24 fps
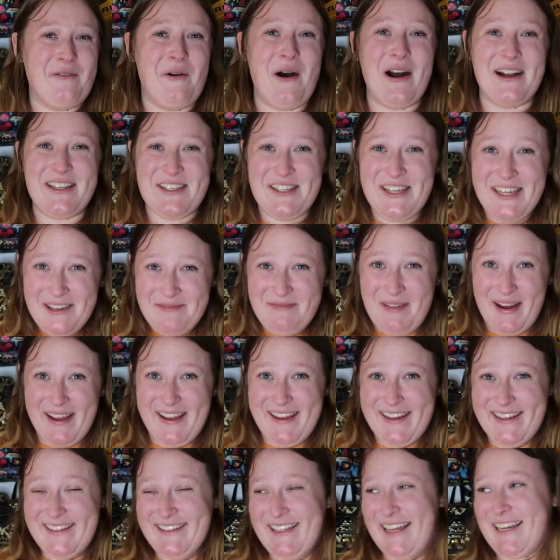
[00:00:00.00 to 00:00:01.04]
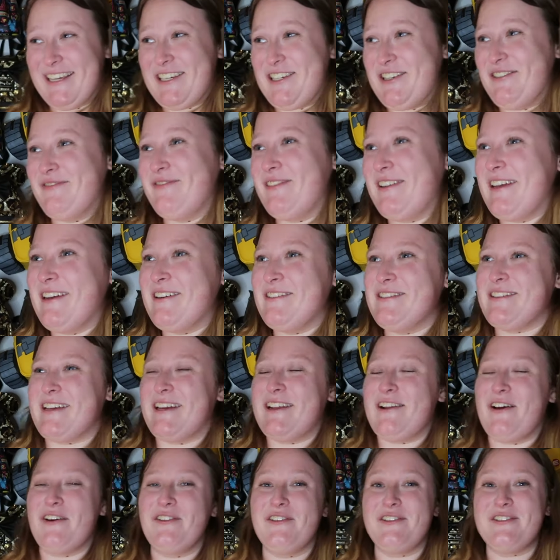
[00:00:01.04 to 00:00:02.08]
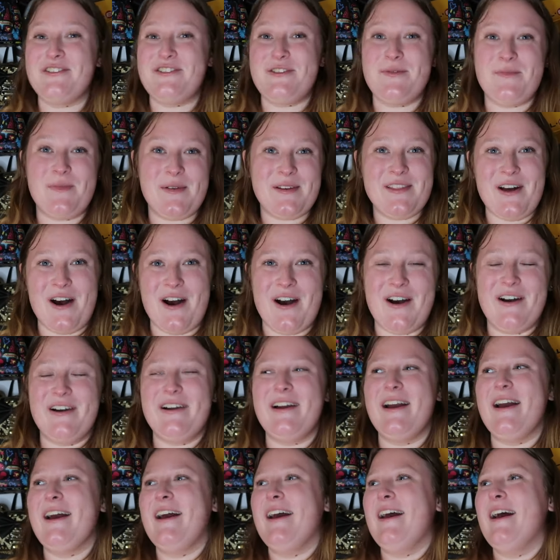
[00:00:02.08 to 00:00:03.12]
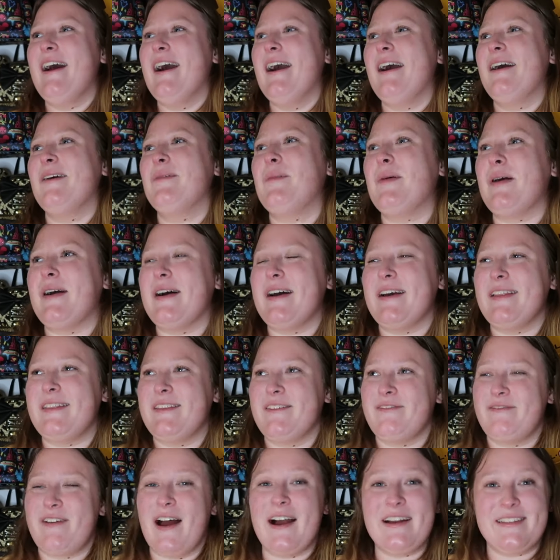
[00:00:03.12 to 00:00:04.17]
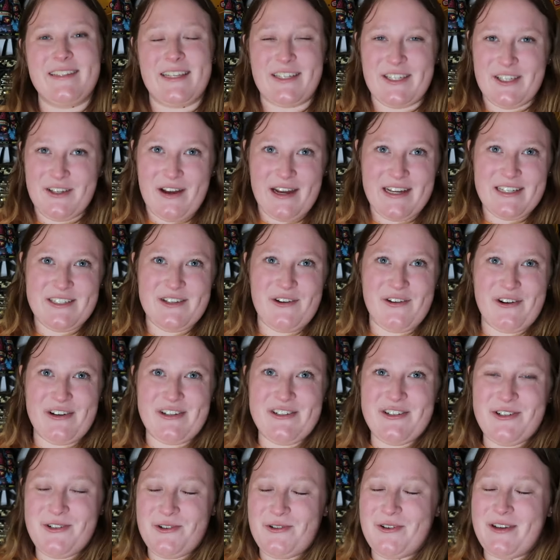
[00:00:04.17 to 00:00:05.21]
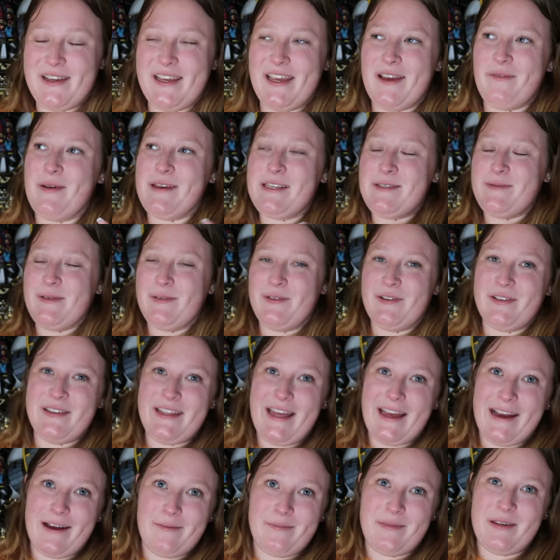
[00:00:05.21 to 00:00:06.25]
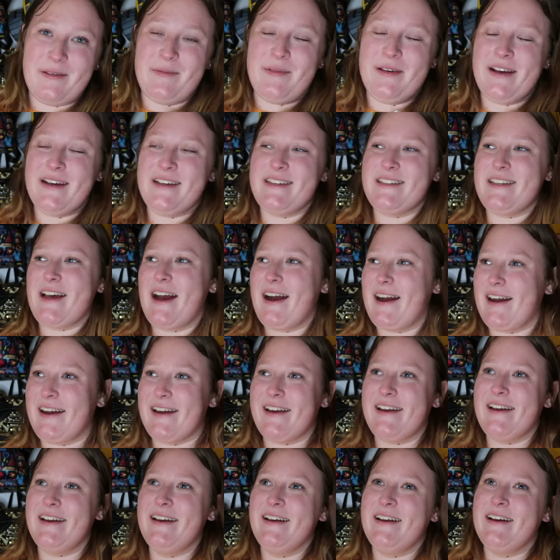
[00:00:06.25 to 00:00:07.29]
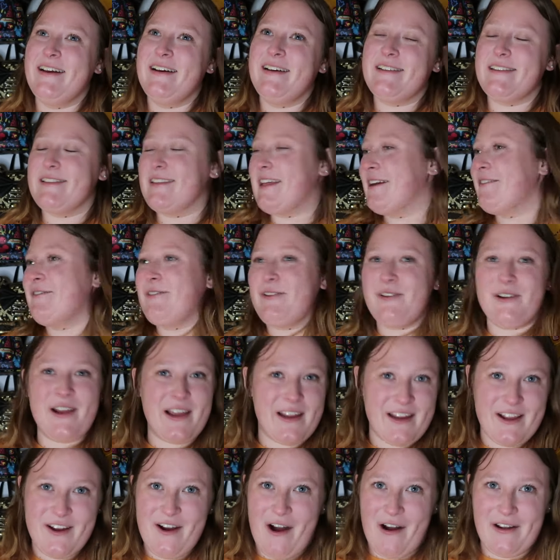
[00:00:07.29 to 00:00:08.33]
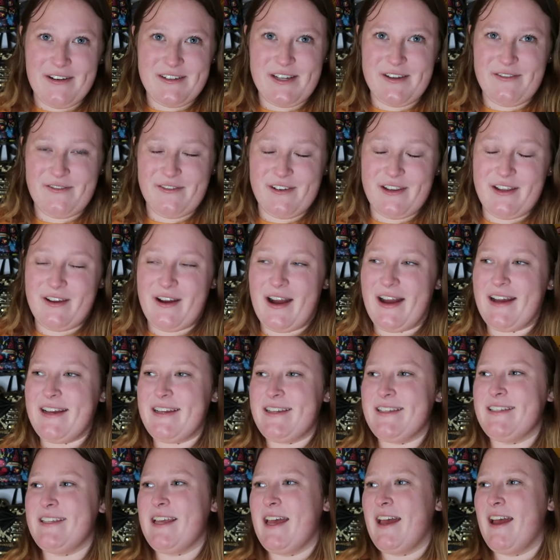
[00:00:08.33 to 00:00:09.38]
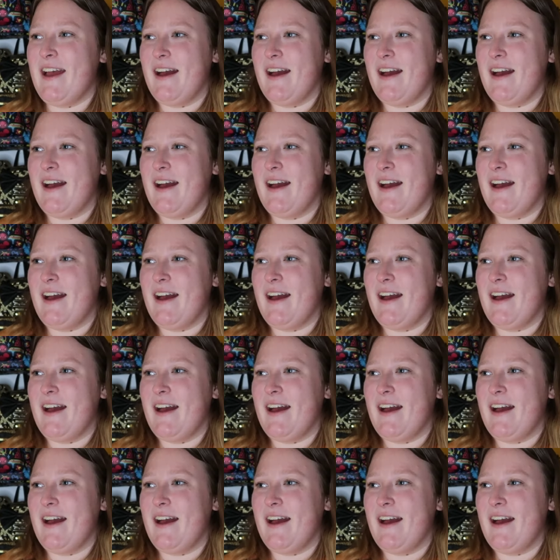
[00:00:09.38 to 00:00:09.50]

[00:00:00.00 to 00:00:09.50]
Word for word: watching my collection videos. I know they're super long but the fact that you guys are enjoying it makes me really happy because I love creating content for you guys